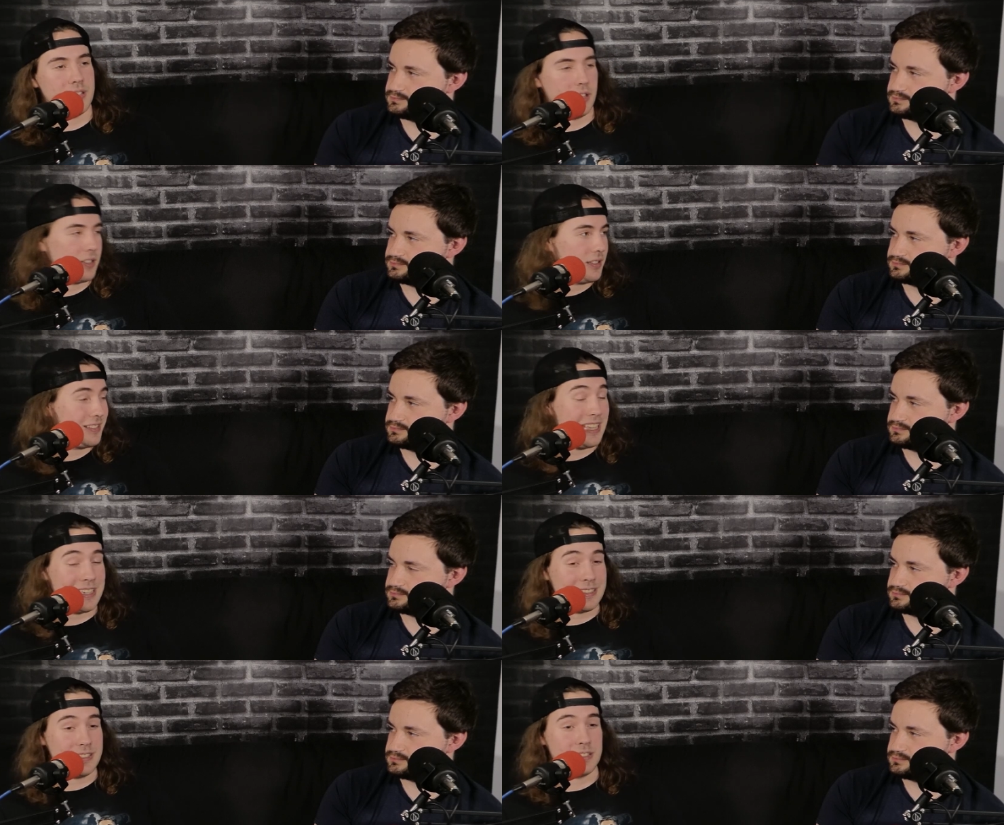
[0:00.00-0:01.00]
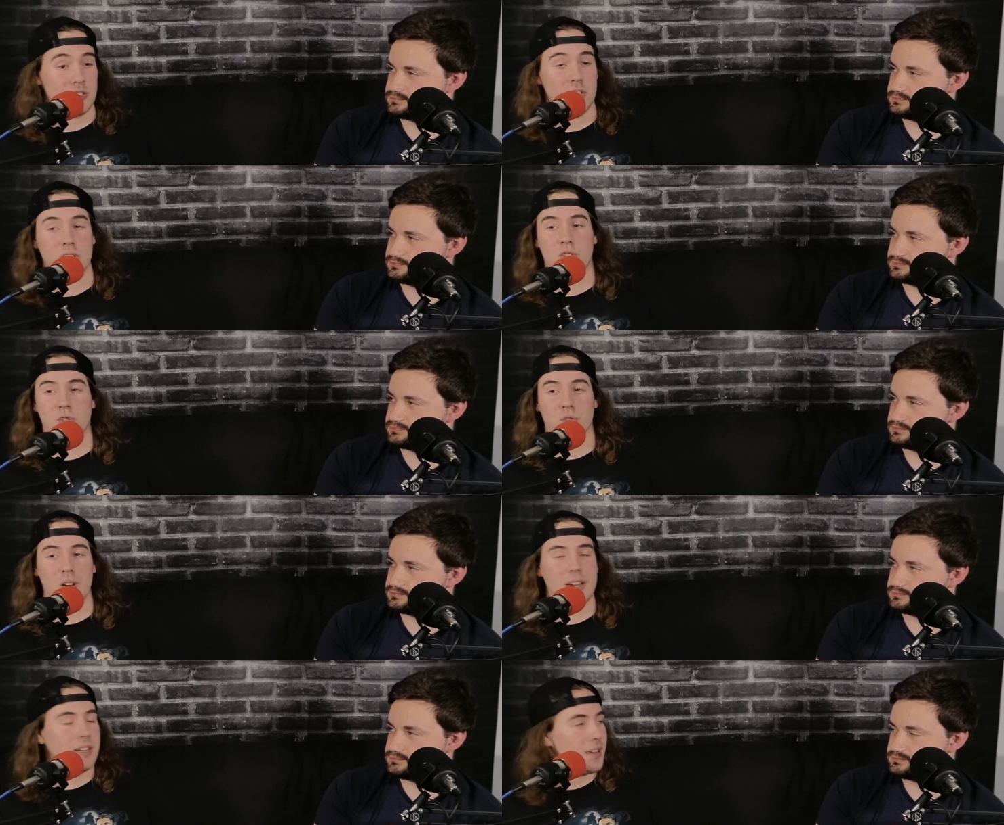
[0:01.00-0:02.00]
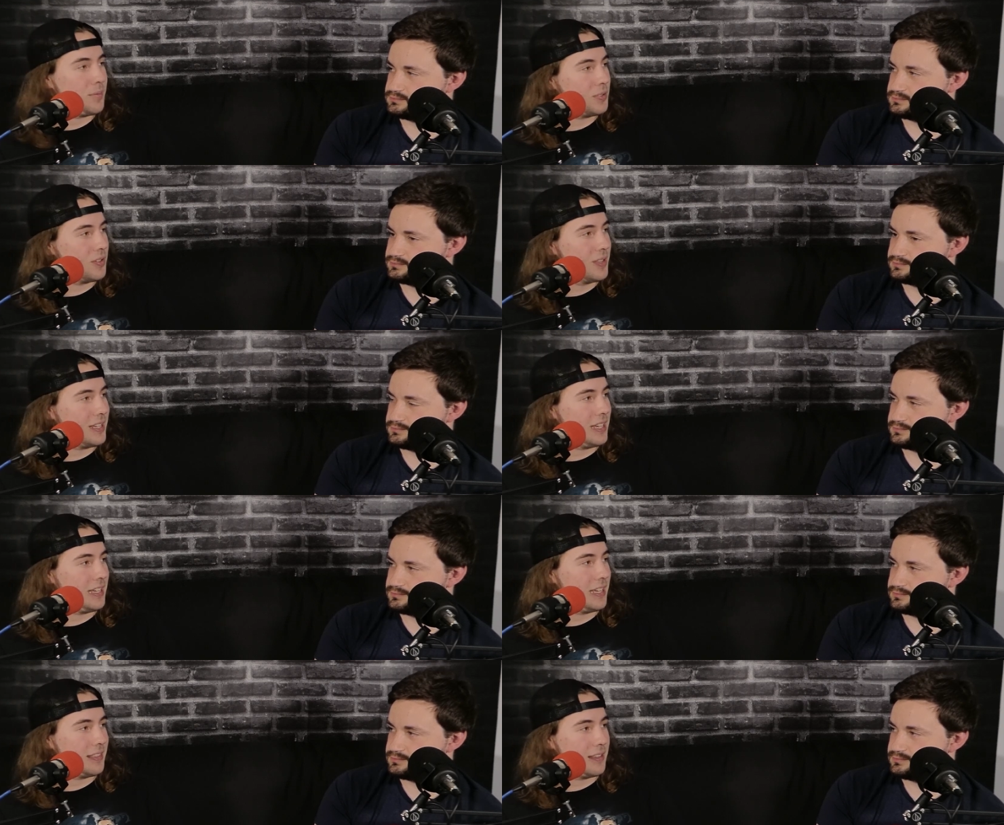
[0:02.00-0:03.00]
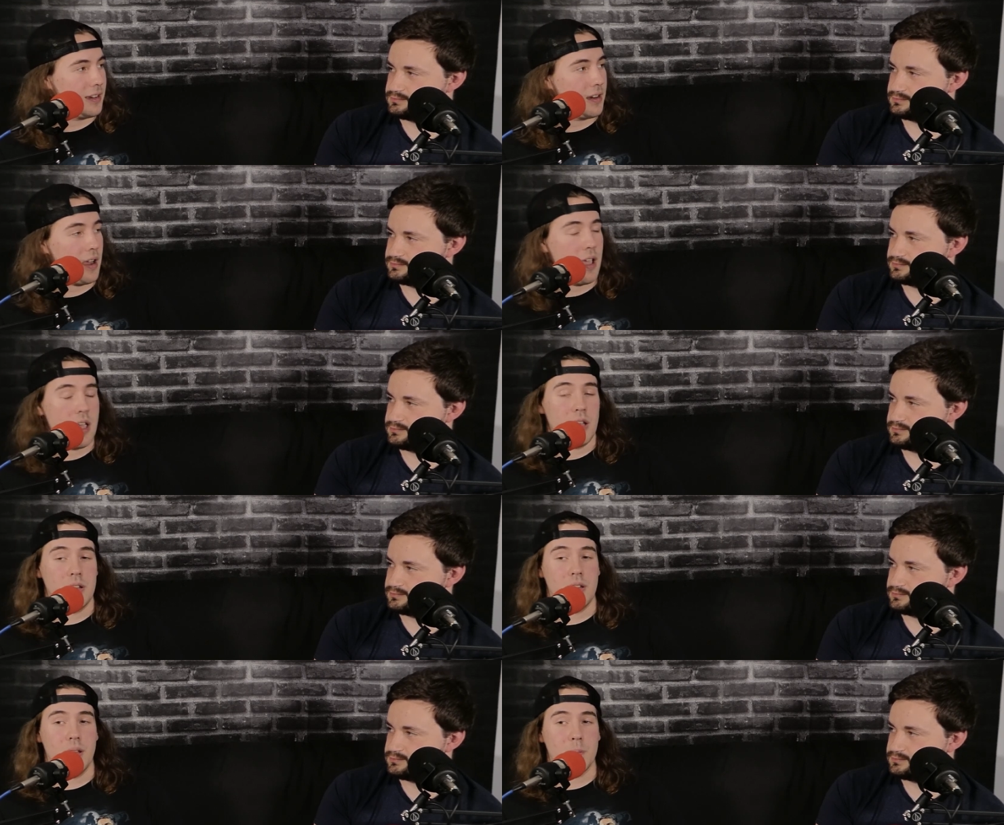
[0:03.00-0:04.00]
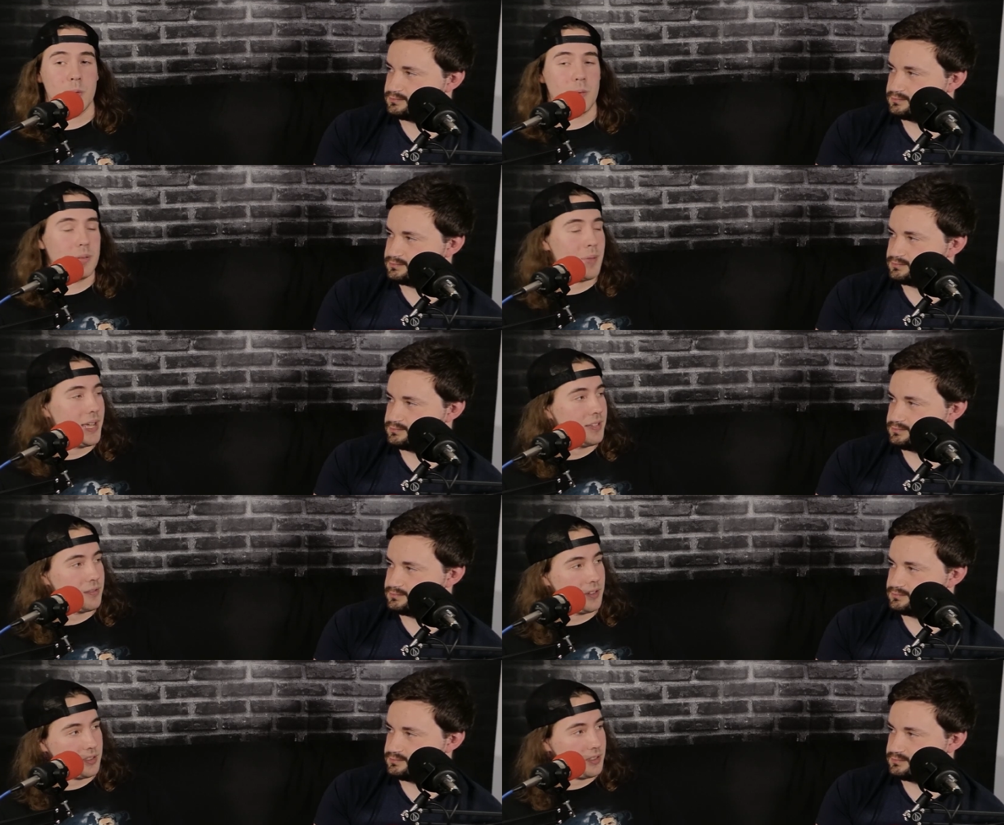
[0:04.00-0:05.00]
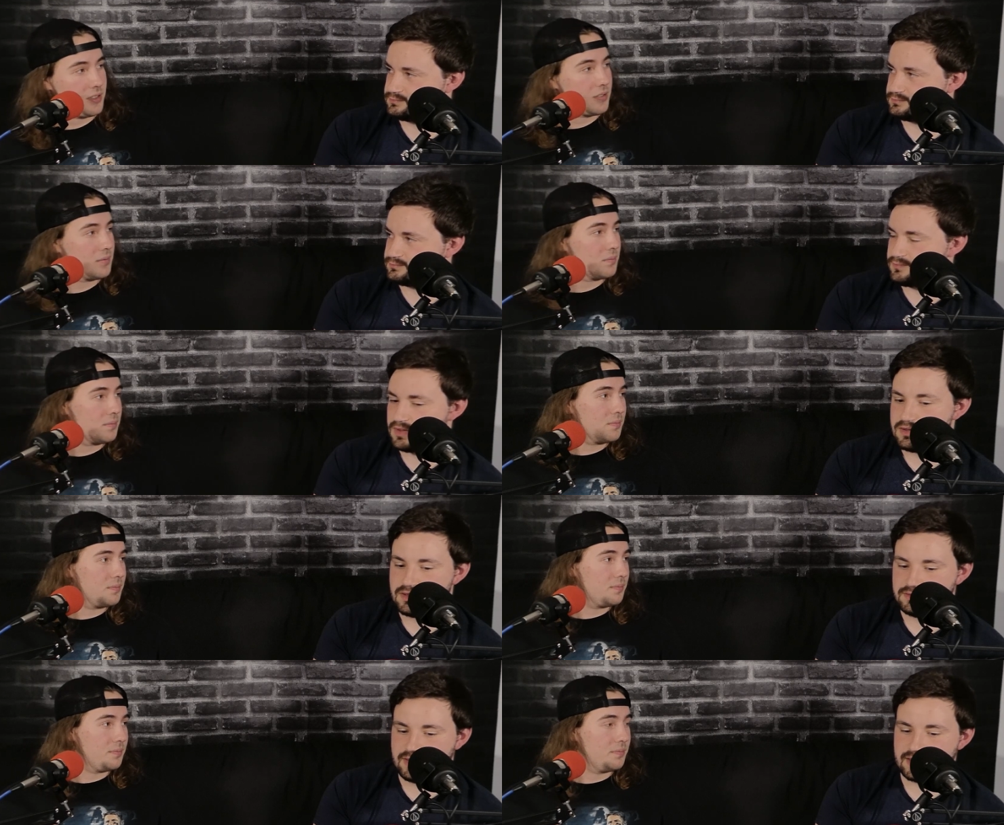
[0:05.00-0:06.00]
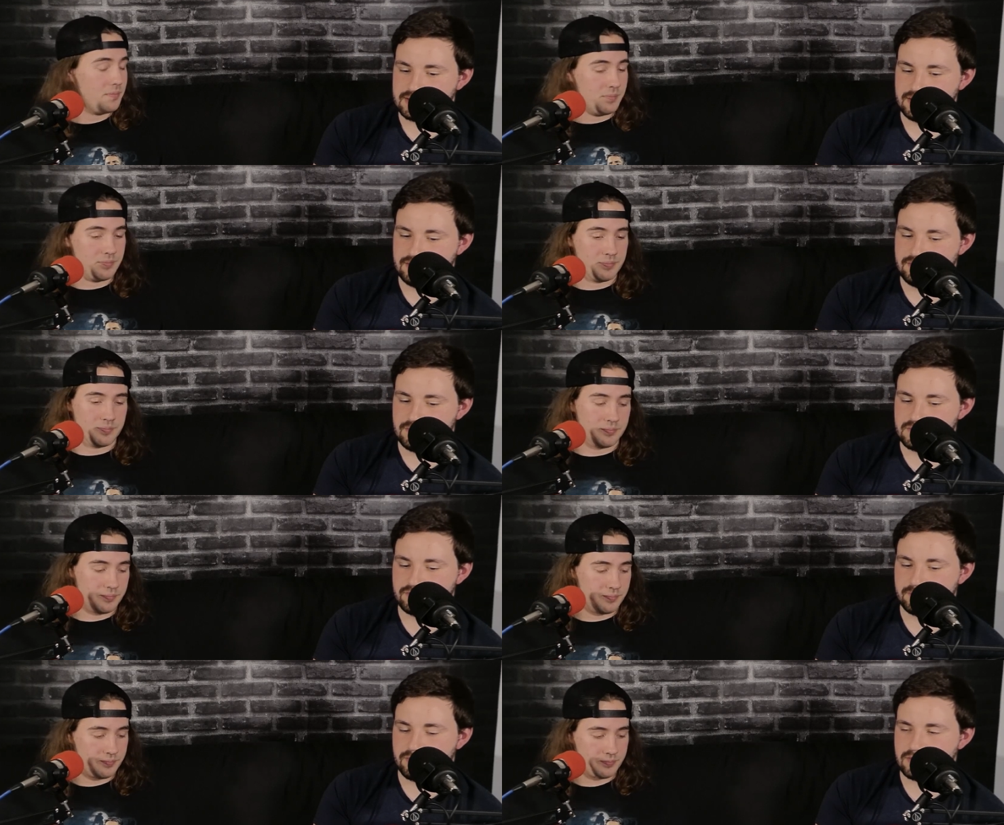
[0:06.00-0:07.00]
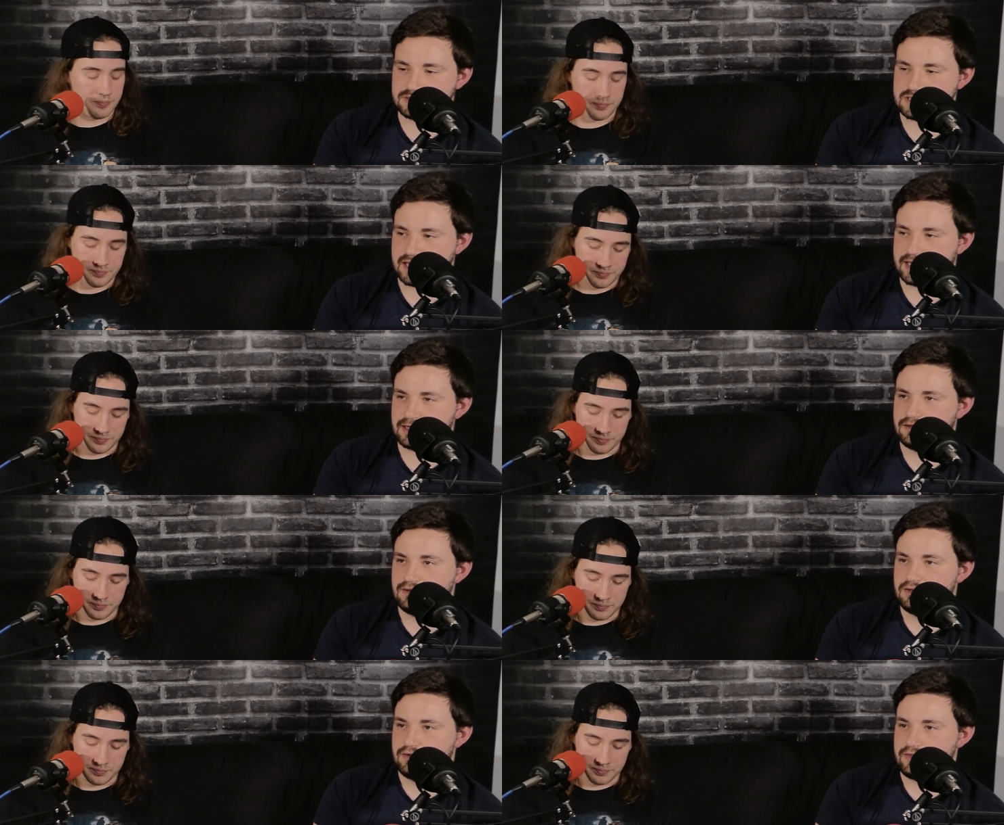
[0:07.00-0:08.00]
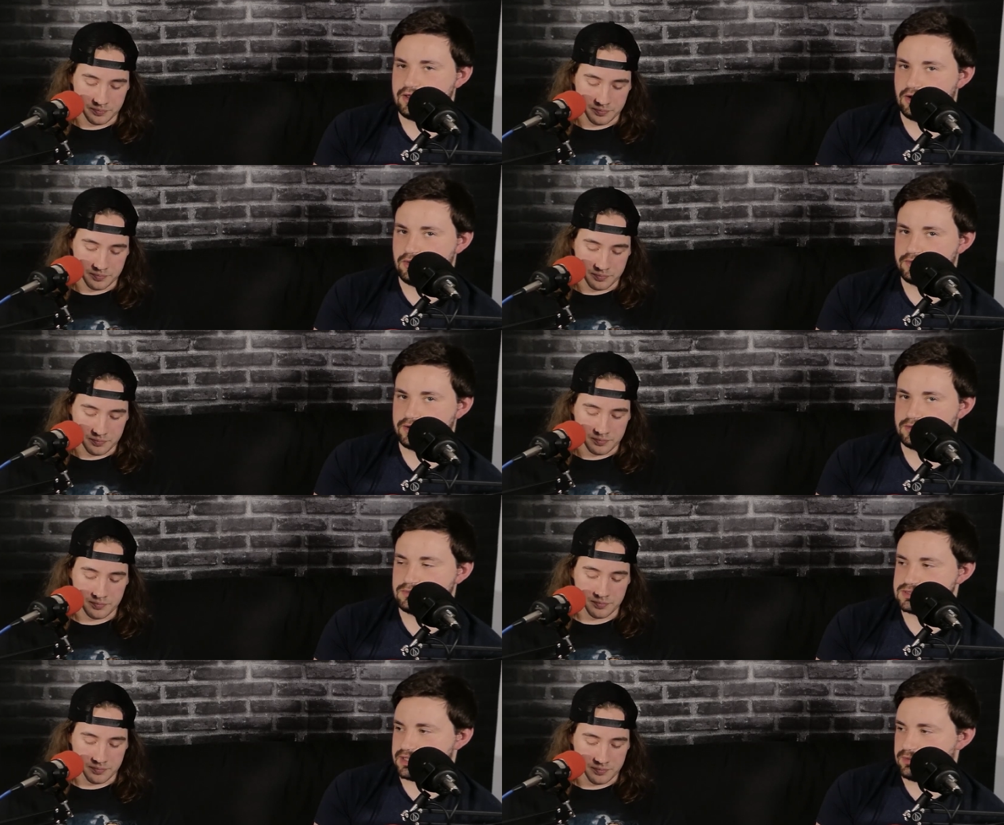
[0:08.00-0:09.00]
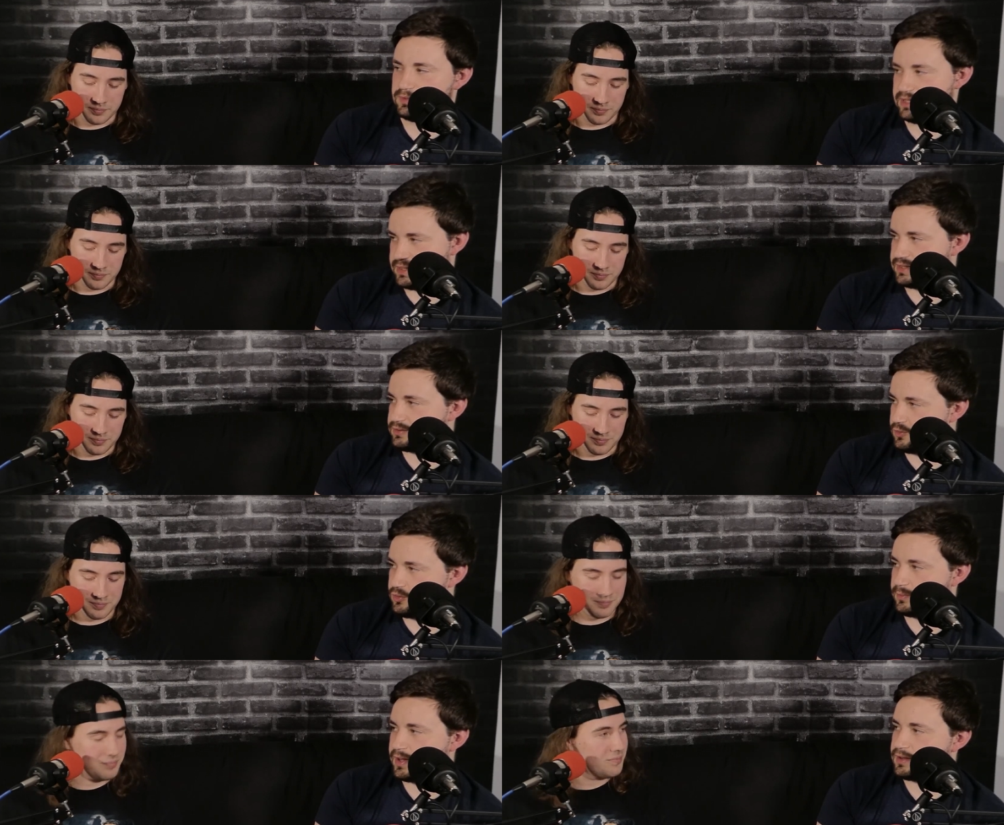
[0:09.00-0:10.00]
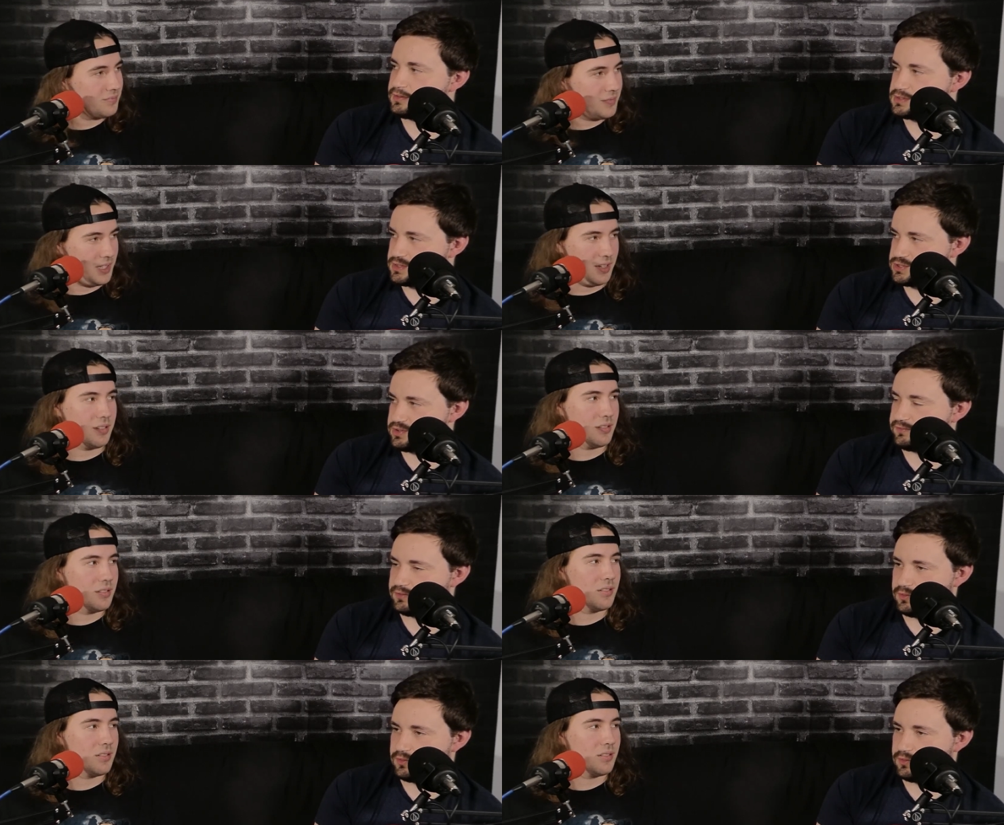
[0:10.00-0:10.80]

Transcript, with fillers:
Speaker 1: Tuck Texans trading up so they can get their number one pass rusher.
Speaker 2: Yeah. And there were reports that the owner was like, "We need to get a quarterback. So Let's draft a